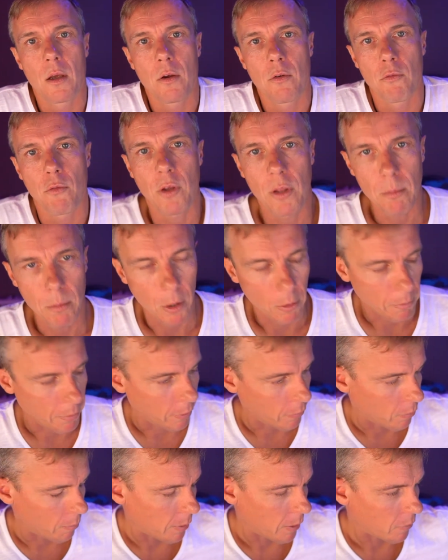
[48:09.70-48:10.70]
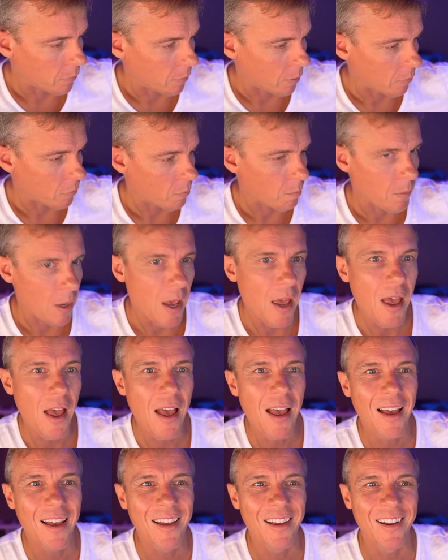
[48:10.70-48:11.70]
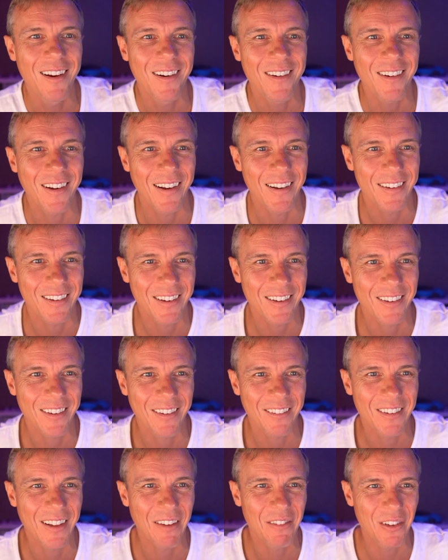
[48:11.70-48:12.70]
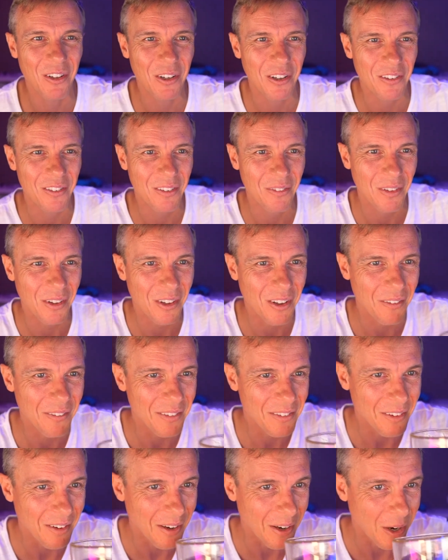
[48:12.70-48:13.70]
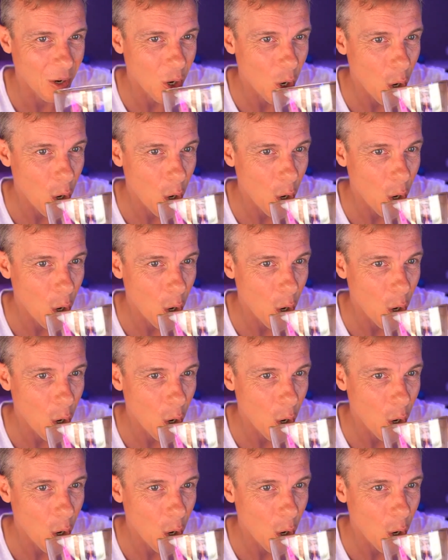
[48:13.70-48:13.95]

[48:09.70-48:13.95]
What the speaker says: Read the blog post. It makes sense. We'll have a look at some of the comments in here.